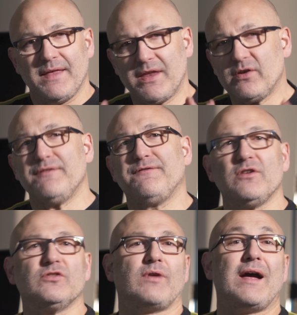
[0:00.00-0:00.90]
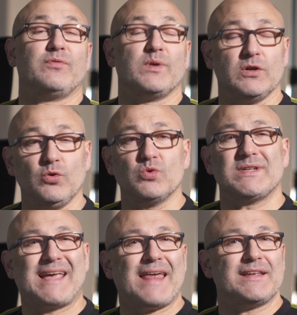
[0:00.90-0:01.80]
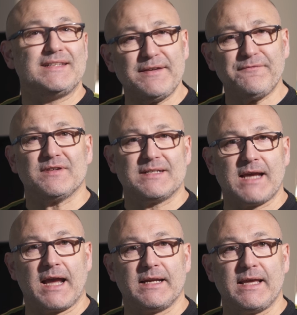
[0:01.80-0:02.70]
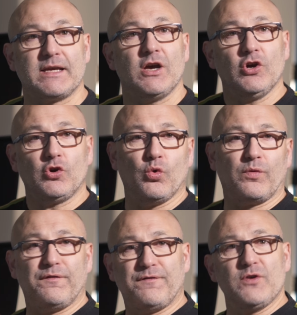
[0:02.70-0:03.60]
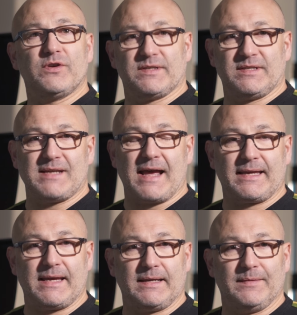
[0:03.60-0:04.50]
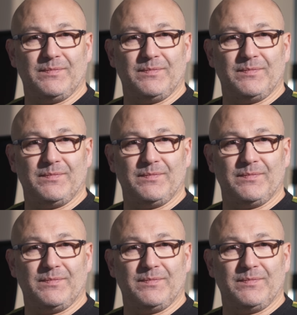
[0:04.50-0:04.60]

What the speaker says: then I photograph with an altogether different technique called focus stacking.